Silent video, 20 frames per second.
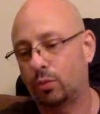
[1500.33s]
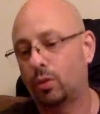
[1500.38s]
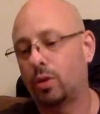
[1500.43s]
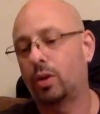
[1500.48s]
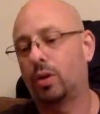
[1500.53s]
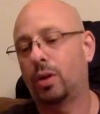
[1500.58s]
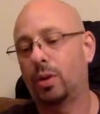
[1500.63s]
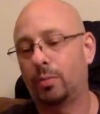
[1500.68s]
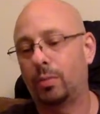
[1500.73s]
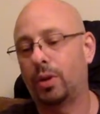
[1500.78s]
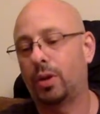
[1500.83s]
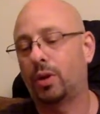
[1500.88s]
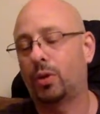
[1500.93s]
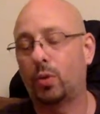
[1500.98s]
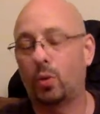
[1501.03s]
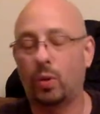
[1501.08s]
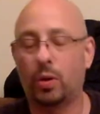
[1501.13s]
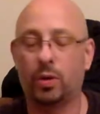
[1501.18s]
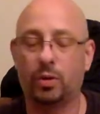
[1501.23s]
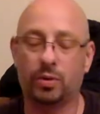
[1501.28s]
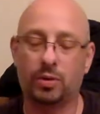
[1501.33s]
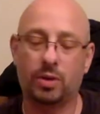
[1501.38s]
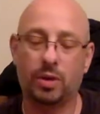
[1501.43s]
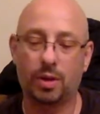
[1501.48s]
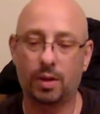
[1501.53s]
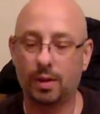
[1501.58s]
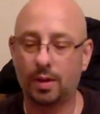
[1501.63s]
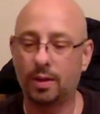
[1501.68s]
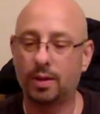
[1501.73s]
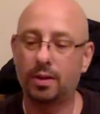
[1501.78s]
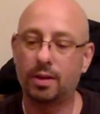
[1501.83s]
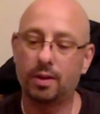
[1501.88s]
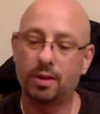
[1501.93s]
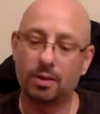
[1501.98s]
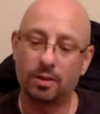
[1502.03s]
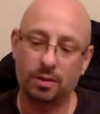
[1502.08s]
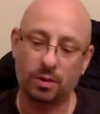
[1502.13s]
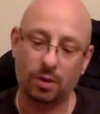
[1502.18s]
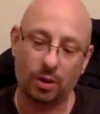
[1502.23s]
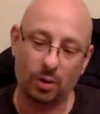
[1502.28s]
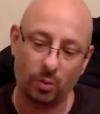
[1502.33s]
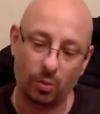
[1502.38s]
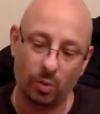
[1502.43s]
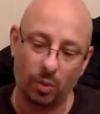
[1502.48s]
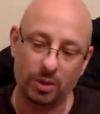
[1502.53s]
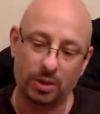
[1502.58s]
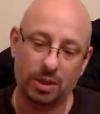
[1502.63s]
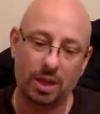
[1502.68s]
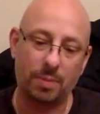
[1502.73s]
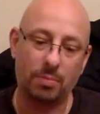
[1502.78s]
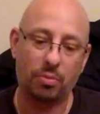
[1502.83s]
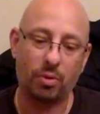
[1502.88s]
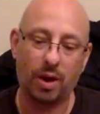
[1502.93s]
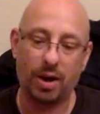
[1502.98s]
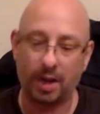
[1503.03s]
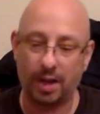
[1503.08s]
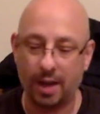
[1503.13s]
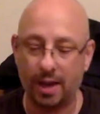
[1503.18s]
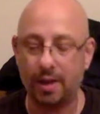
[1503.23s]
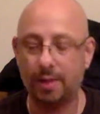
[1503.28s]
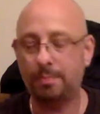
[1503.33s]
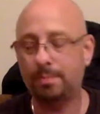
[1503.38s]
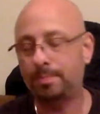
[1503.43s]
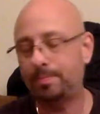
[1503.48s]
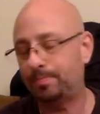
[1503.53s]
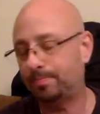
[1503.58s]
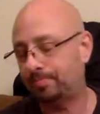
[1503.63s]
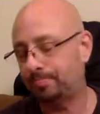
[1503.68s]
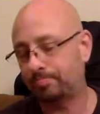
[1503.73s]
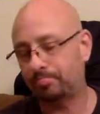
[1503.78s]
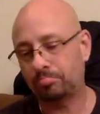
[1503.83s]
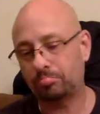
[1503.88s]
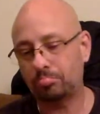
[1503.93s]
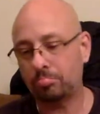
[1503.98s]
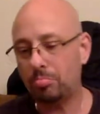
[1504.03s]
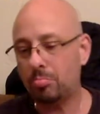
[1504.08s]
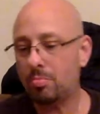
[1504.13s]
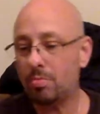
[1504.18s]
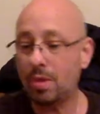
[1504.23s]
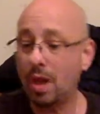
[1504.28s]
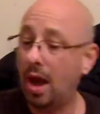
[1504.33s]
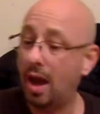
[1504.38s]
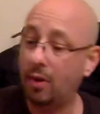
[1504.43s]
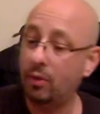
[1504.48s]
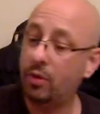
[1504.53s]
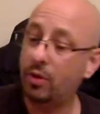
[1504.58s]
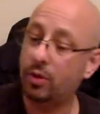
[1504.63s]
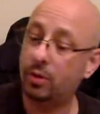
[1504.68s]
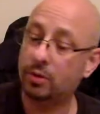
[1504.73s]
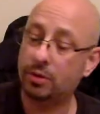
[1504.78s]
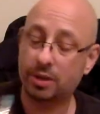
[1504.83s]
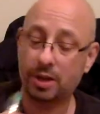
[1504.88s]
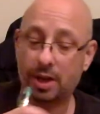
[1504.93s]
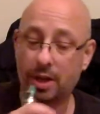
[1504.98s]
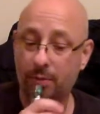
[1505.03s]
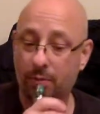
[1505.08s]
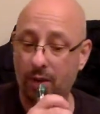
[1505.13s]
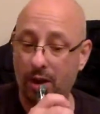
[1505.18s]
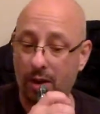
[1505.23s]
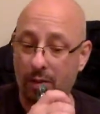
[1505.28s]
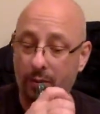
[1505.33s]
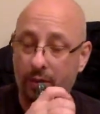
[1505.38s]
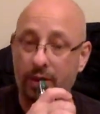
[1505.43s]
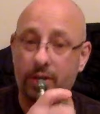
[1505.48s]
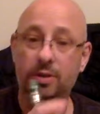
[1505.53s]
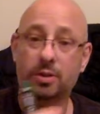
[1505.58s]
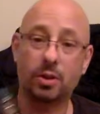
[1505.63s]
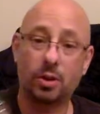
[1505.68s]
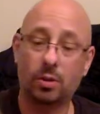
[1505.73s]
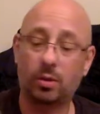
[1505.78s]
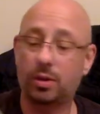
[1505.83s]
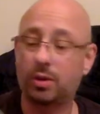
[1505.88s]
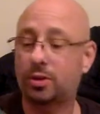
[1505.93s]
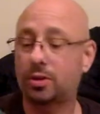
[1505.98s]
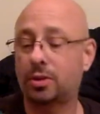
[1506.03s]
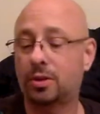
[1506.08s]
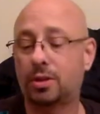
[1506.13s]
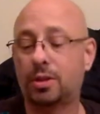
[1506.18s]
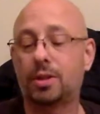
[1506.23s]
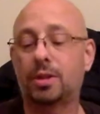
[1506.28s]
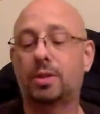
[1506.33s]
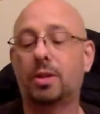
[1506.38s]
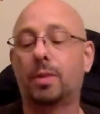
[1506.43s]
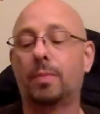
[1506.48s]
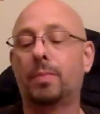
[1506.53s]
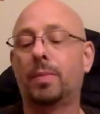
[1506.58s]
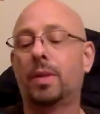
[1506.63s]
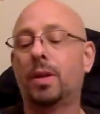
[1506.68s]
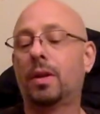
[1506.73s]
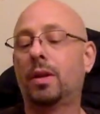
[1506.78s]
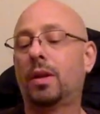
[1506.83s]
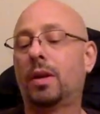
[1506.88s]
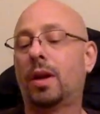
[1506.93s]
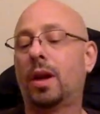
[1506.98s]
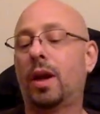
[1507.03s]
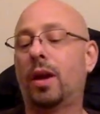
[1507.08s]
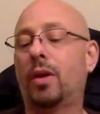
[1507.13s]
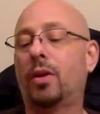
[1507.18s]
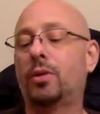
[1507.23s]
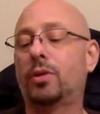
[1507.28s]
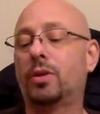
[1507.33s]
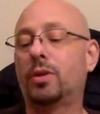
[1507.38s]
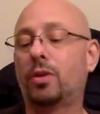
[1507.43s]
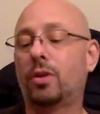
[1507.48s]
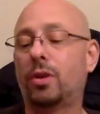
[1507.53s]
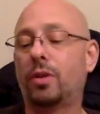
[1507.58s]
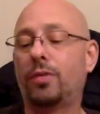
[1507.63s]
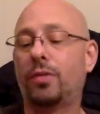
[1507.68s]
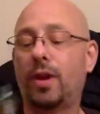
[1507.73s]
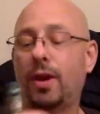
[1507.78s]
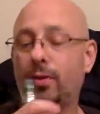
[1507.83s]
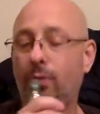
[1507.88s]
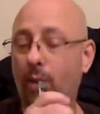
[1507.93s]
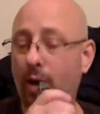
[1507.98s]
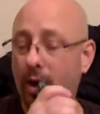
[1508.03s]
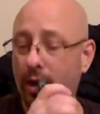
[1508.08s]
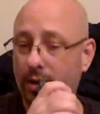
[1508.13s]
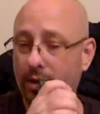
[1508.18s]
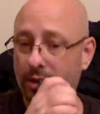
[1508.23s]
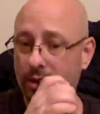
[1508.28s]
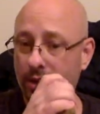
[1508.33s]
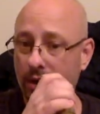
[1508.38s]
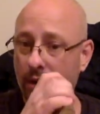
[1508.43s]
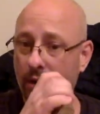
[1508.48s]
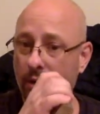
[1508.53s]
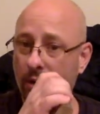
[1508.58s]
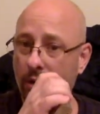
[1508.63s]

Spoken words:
really big coils. So once they break in, I really don't see any problem with it. So let's just see something. At 135 watts,